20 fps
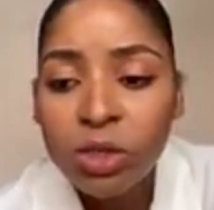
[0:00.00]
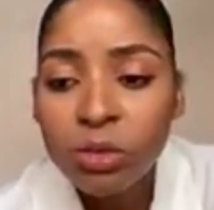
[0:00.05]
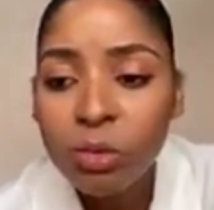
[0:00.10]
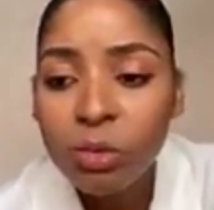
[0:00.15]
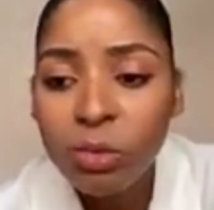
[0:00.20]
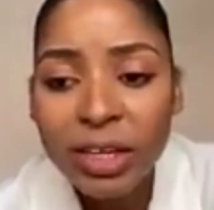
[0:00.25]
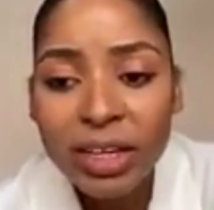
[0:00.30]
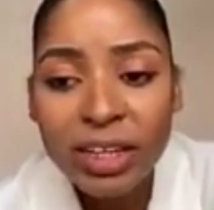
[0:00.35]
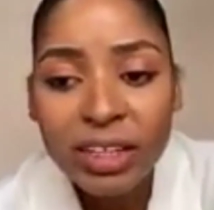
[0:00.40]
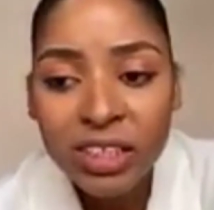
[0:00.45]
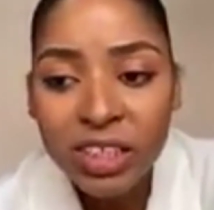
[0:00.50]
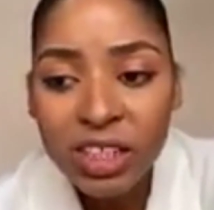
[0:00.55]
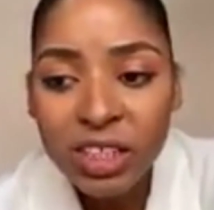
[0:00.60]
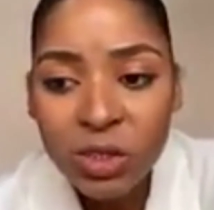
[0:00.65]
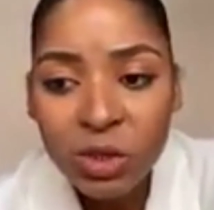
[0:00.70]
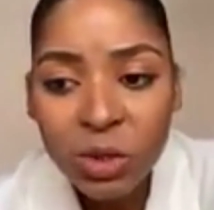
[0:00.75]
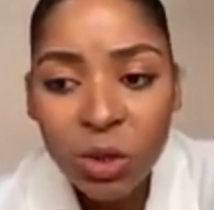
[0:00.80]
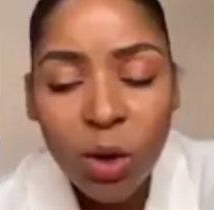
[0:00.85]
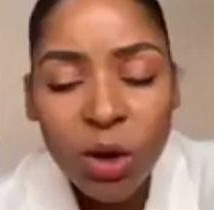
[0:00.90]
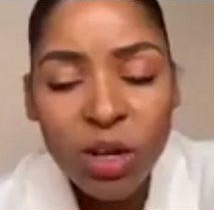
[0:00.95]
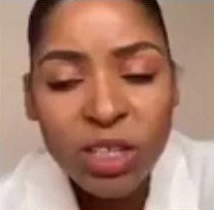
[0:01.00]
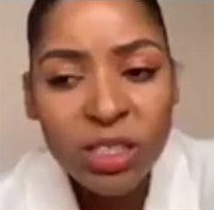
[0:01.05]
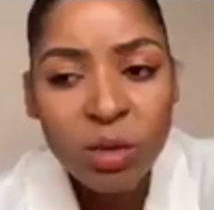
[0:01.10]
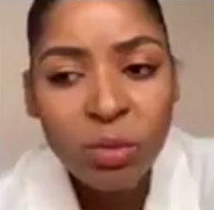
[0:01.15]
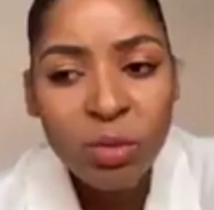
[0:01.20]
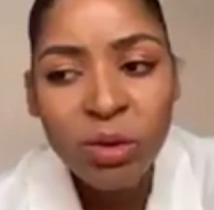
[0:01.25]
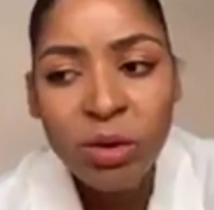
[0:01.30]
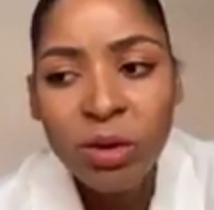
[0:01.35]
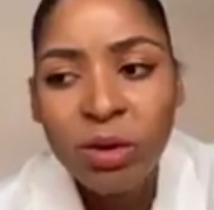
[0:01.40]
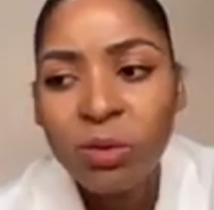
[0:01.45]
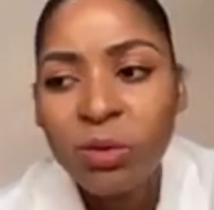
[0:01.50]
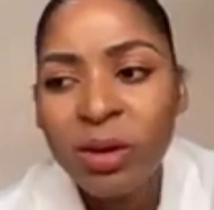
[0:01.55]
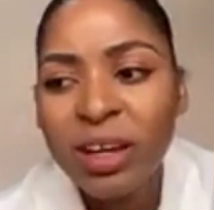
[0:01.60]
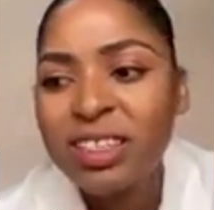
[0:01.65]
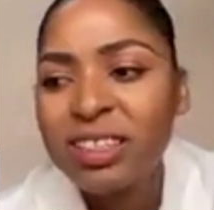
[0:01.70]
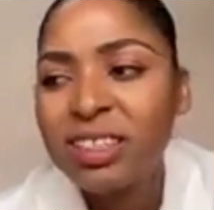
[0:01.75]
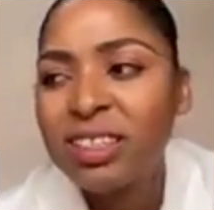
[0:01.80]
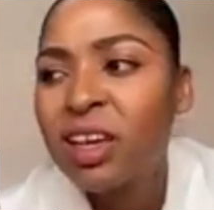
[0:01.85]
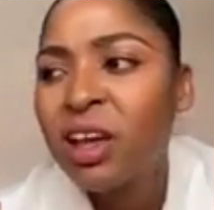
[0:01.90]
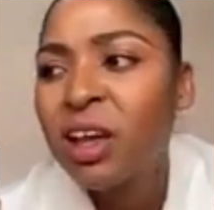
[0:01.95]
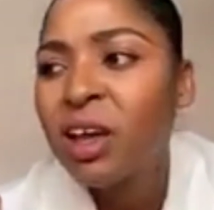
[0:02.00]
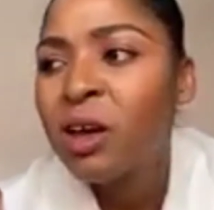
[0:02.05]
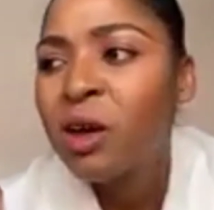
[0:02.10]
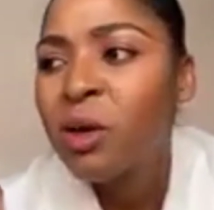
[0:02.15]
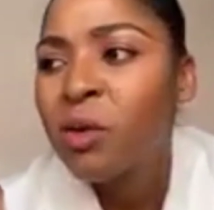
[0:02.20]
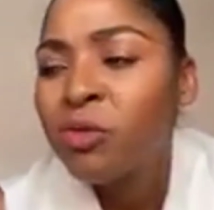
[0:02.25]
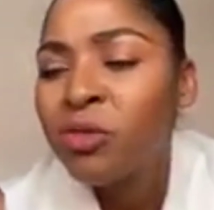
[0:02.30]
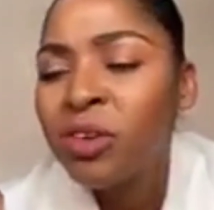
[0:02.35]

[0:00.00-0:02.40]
so we can just go our separate ways.